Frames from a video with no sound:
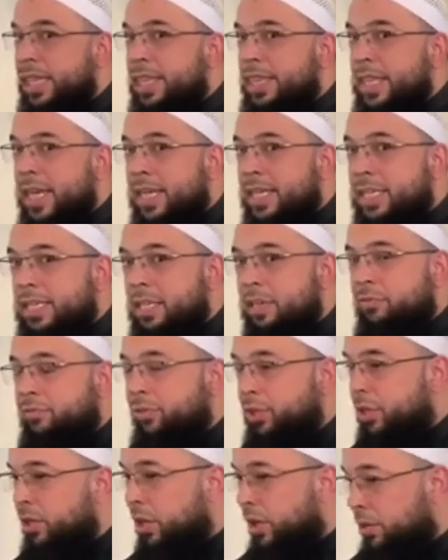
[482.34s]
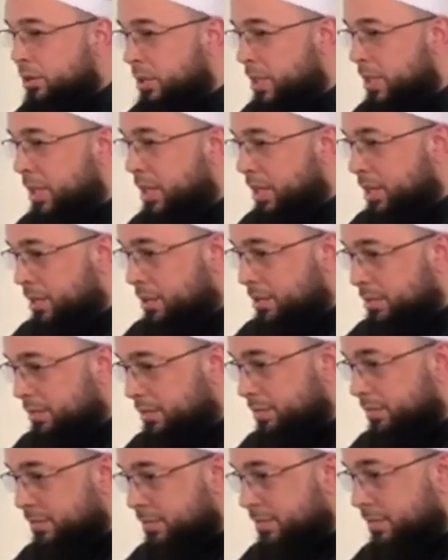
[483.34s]
the difficulty,
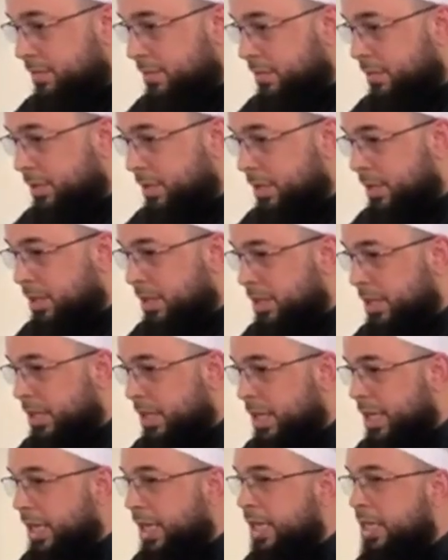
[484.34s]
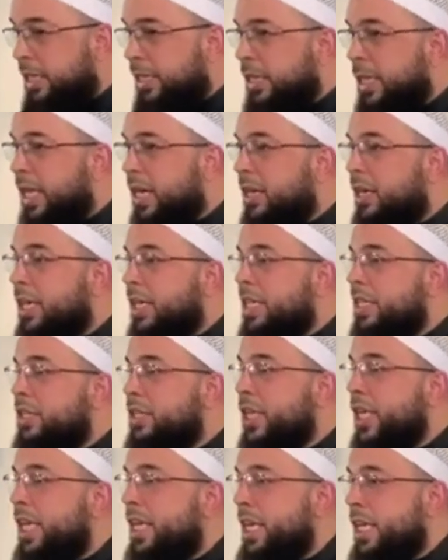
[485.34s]
hmm, there
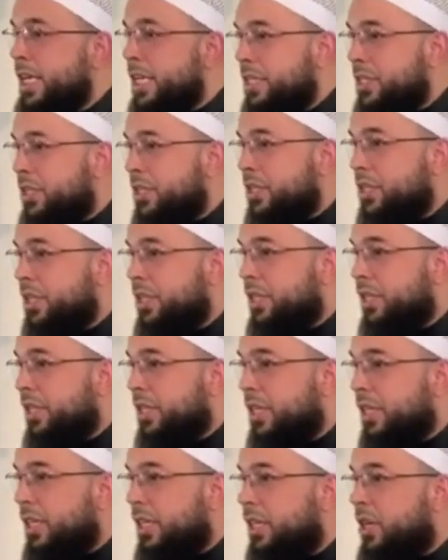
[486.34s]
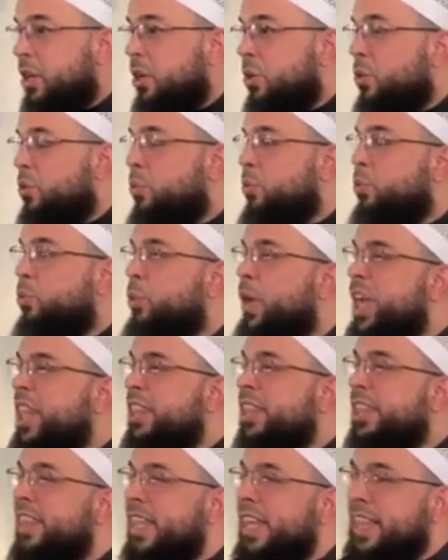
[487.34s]
is ease.
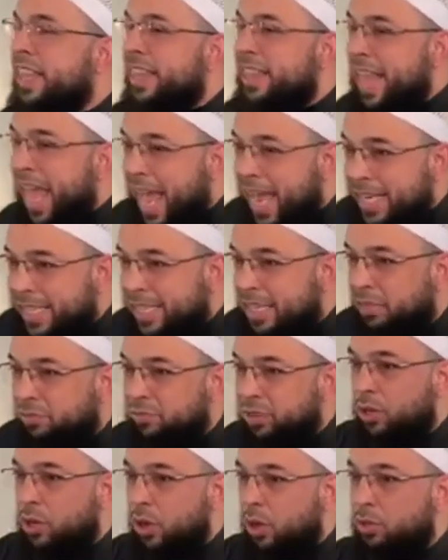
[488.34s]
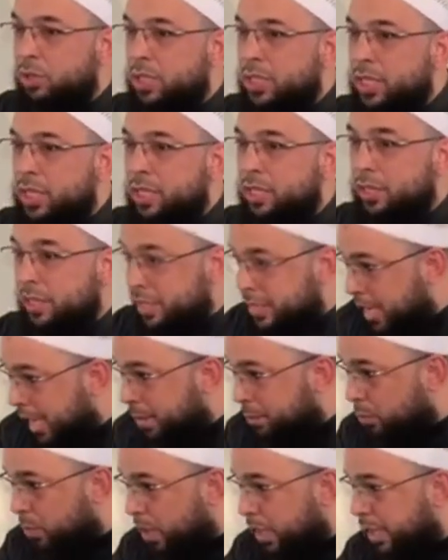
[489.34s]
With that difficulty, the
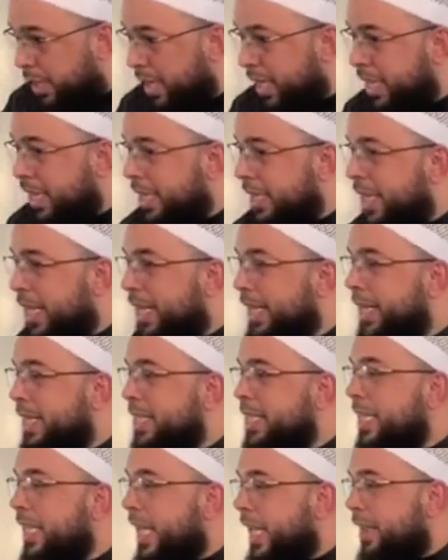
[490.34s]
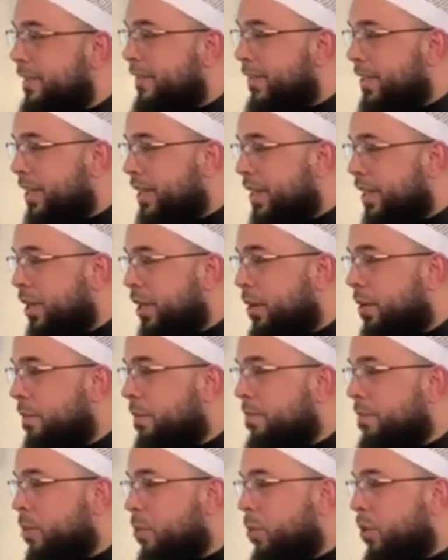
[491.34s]
same one, there is even
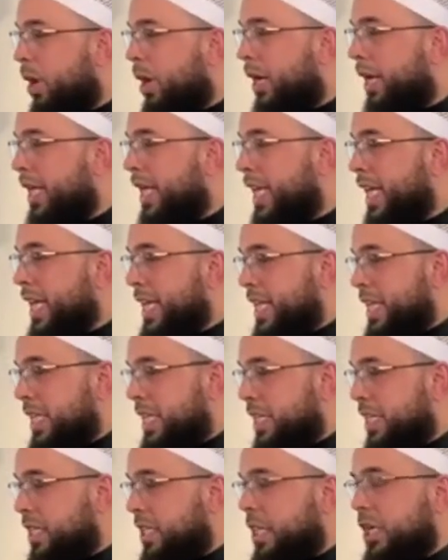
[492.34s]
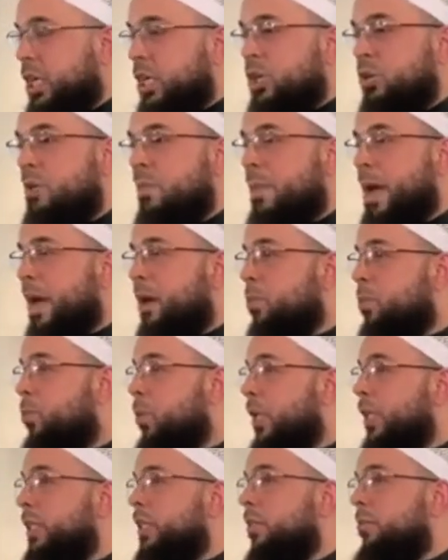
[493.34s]
more ease. No matter
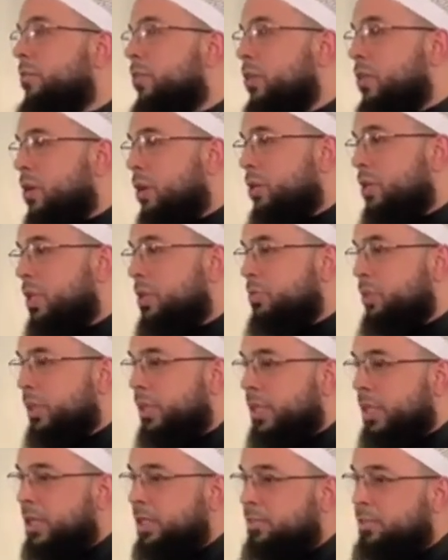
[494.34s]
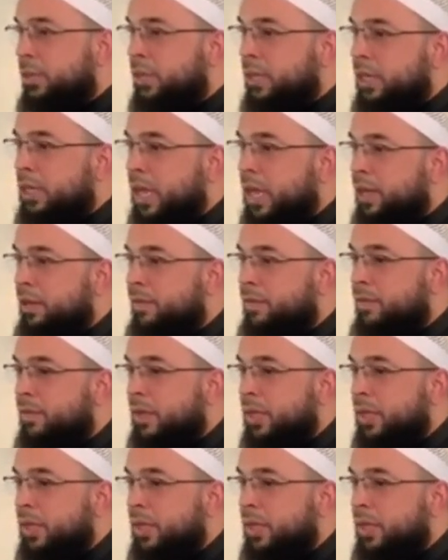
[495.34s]
what difficulty we're dealing with in life,